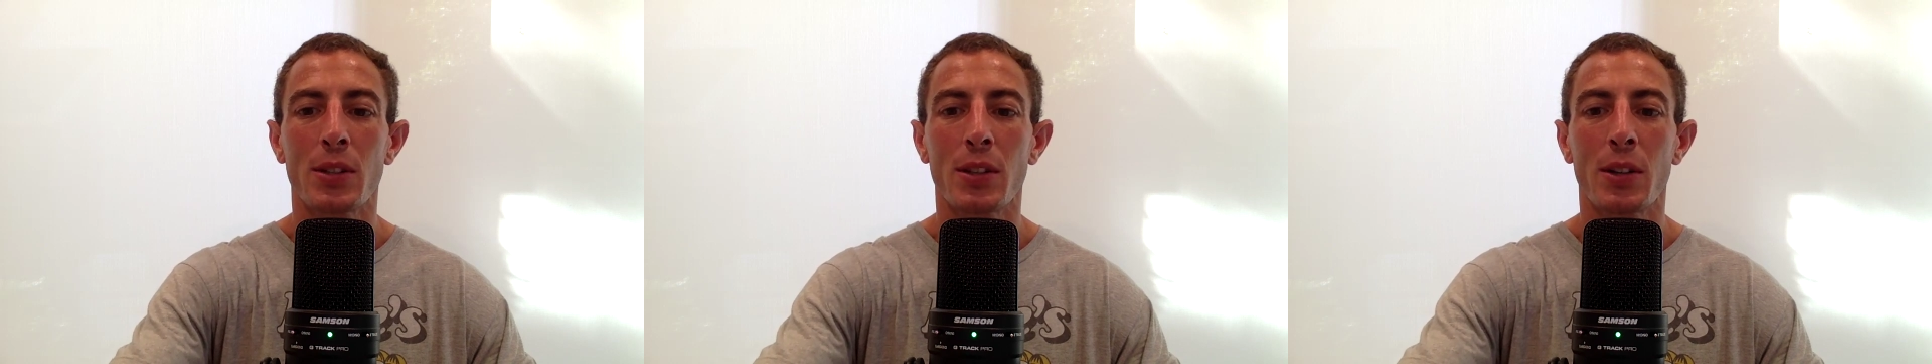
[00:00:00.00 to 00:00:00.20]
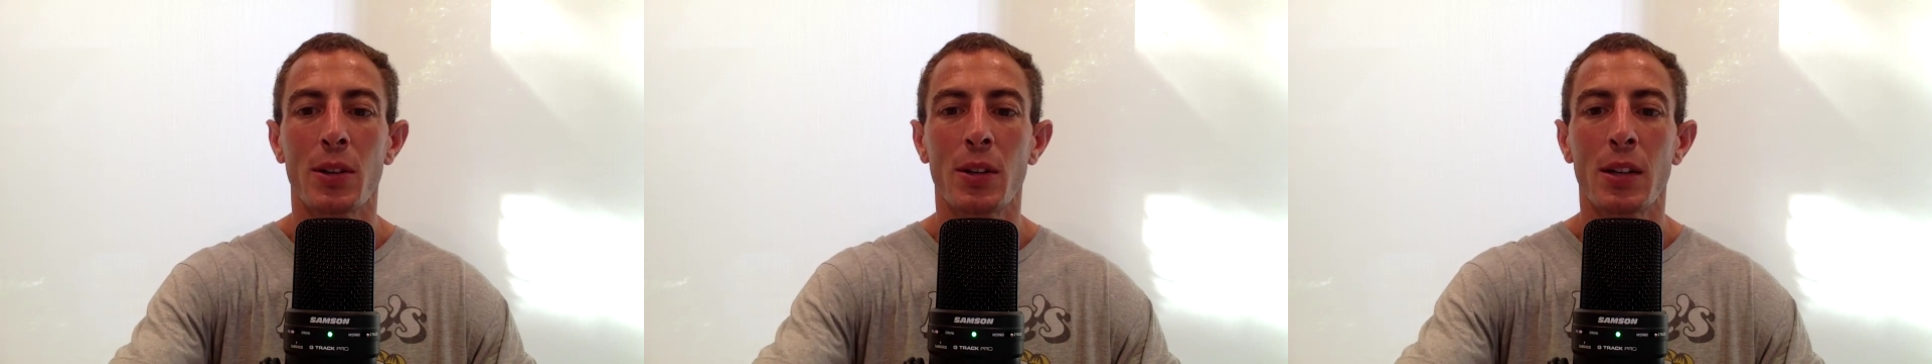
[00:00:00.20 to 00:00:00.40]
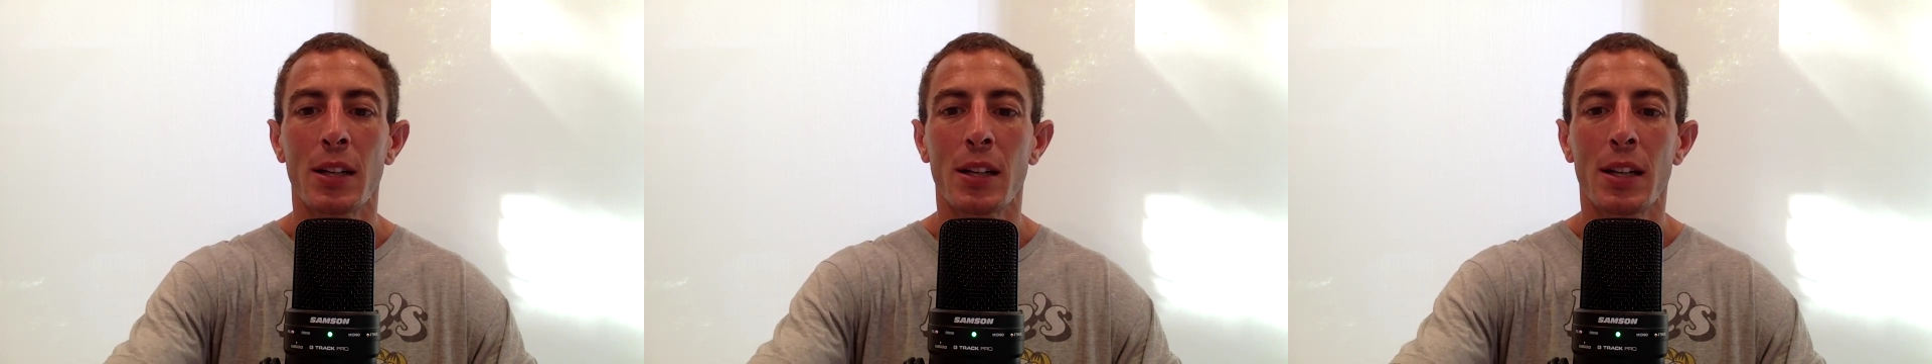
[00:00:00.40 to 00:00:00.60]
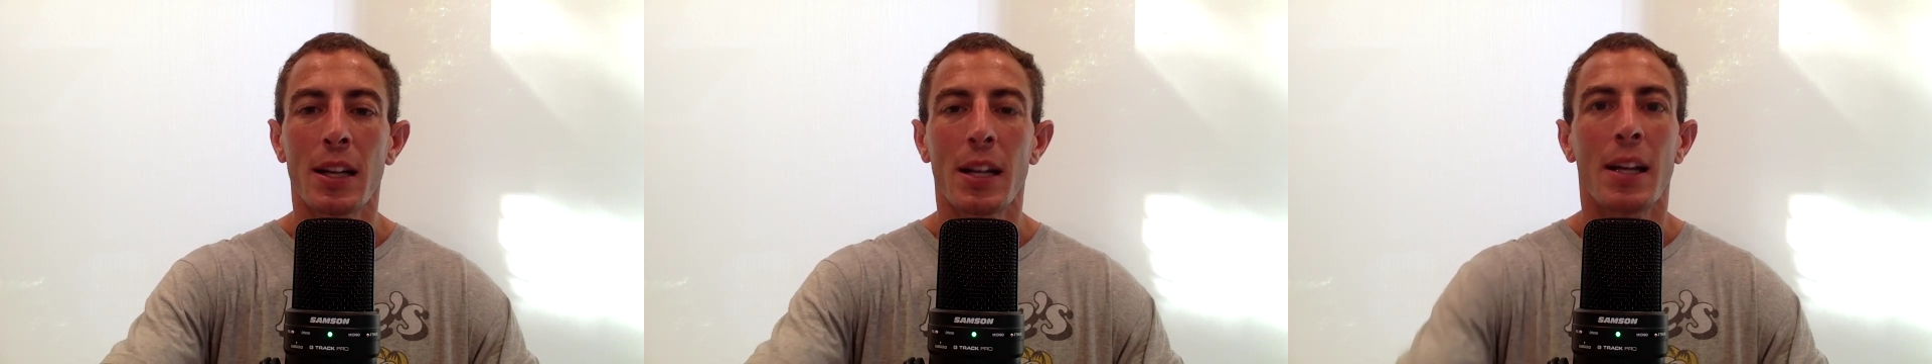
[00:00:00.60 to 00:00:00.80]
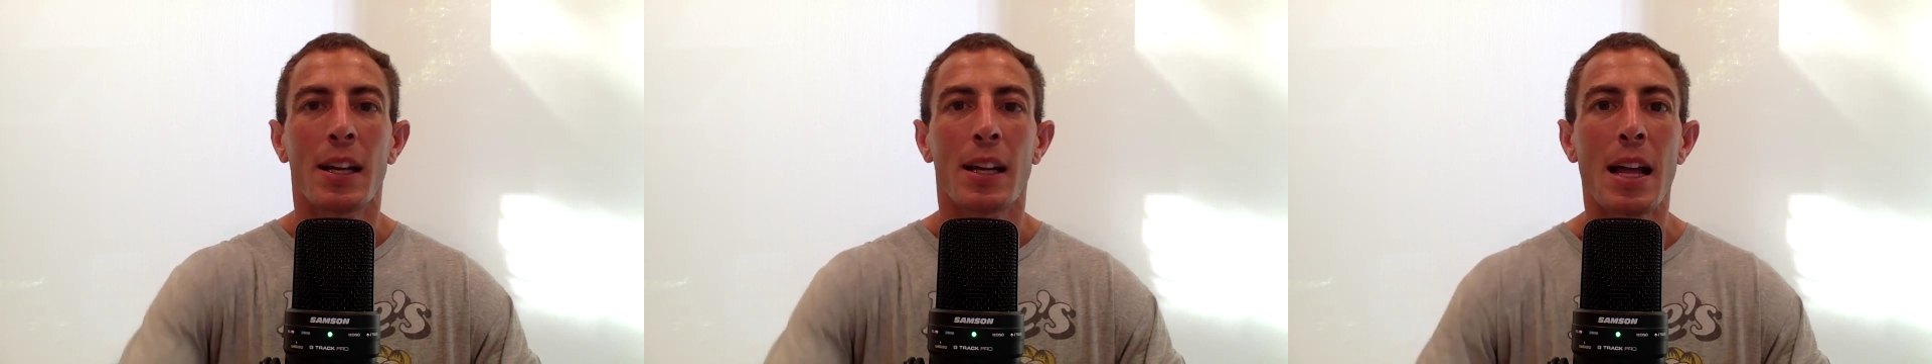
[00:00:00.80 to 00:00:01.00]
So
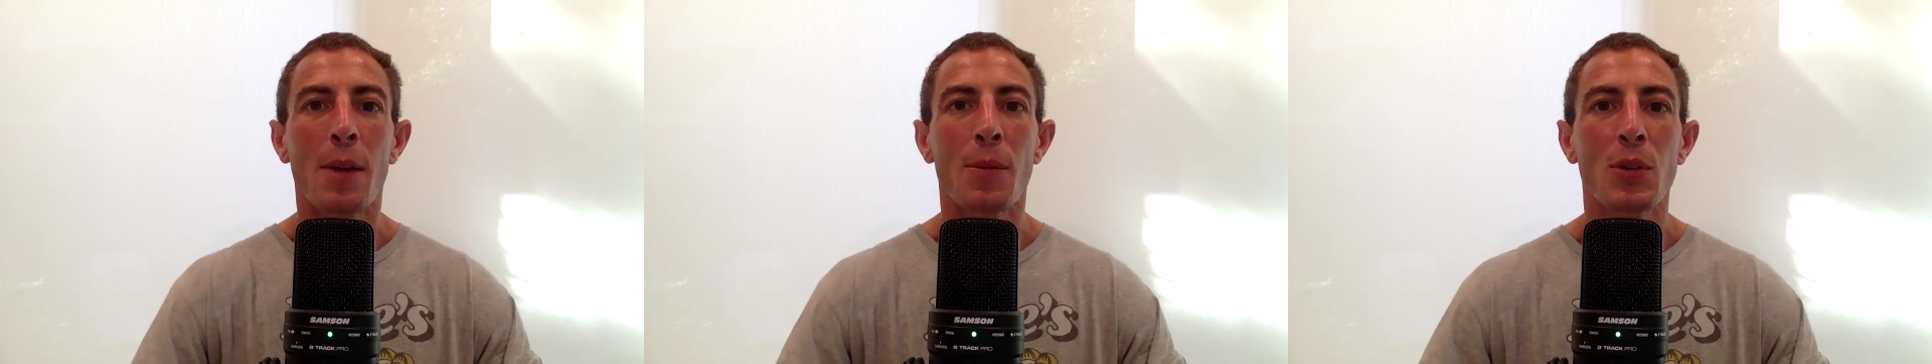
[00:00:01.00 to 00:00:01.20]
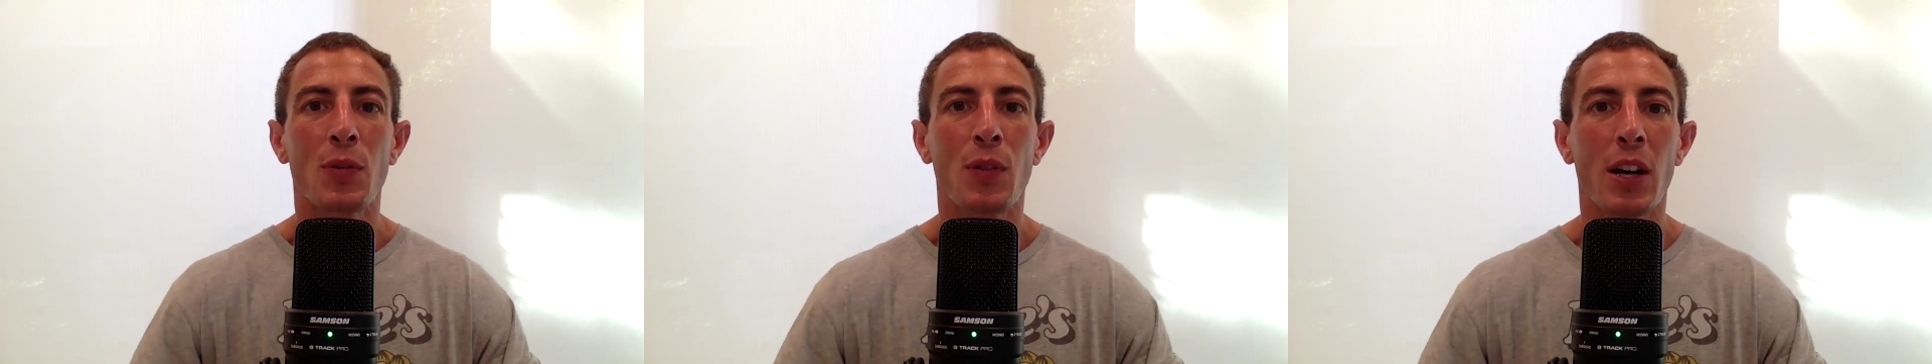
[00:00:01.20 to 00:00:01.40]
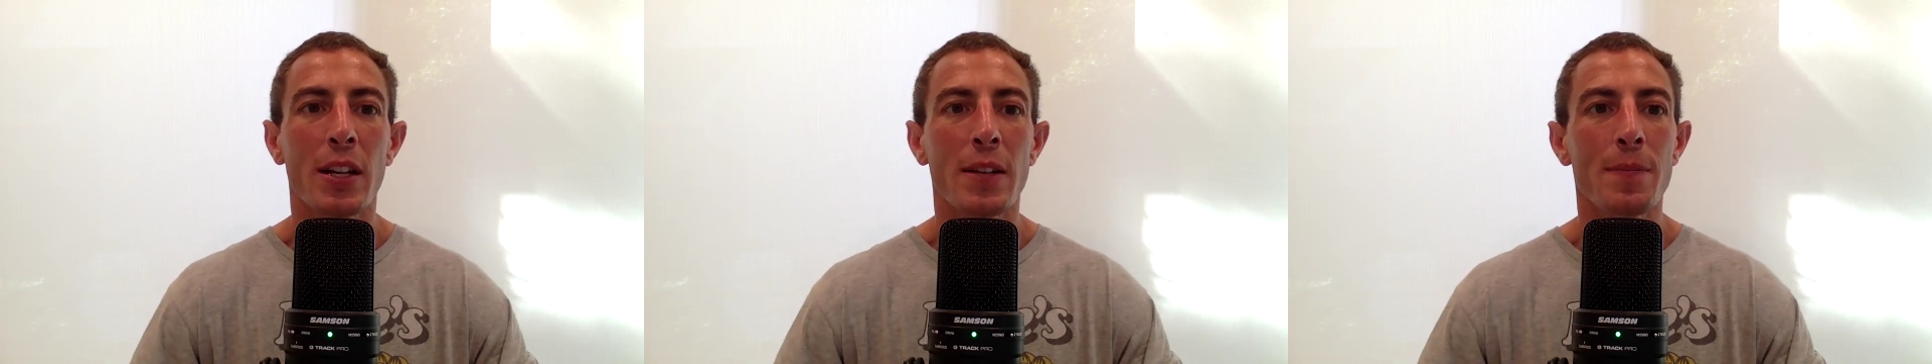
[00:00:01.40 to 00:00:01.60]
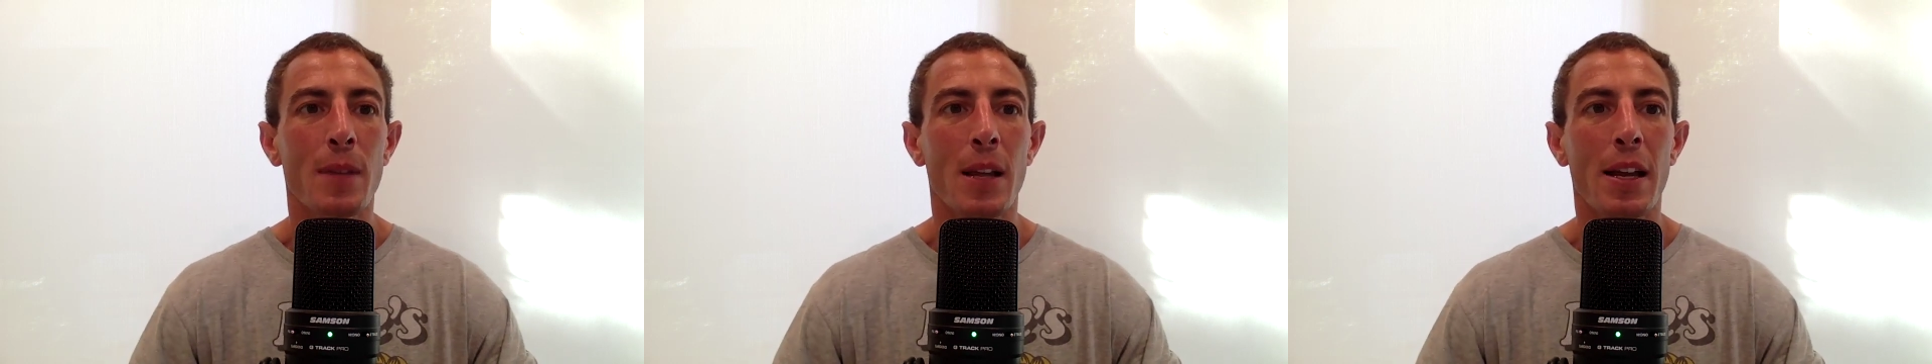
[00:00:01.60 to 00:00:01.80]
that was fun.